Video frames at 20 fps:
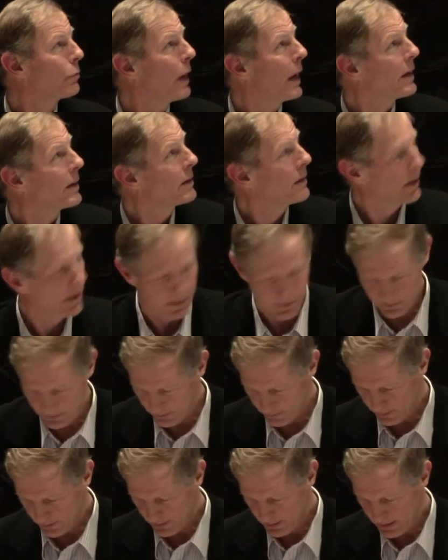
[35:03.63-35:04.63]
rent
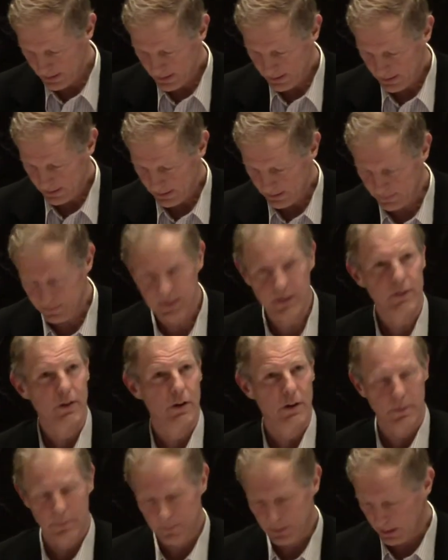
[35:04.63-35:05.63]
is the
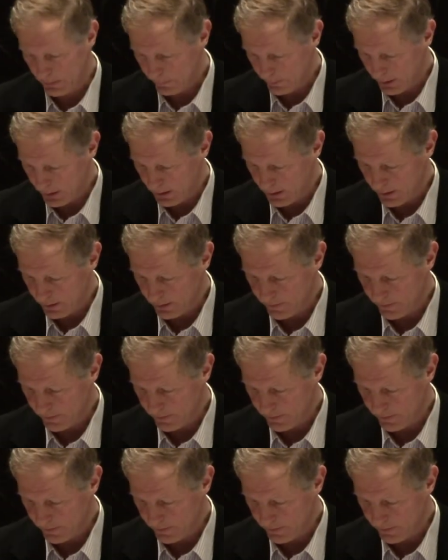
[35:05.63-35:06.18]
term that we,